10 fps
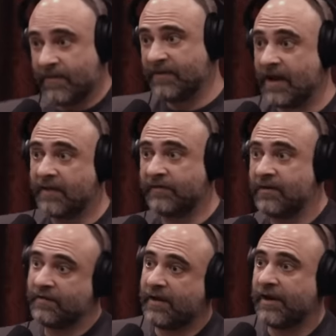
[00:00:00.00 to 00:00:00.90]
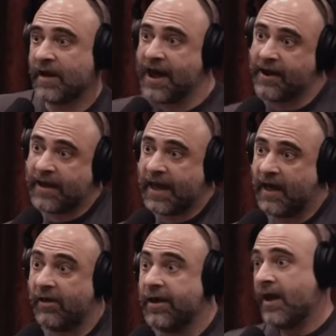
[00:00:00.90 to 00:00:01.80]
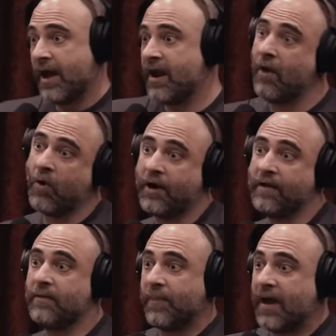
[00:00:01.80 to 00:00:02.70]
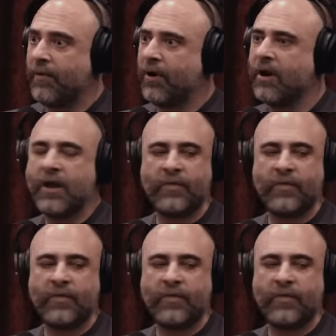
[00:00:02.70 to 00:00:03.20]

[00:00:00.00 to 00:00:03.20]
a Sex in the City guy or gal, and I work in the paper.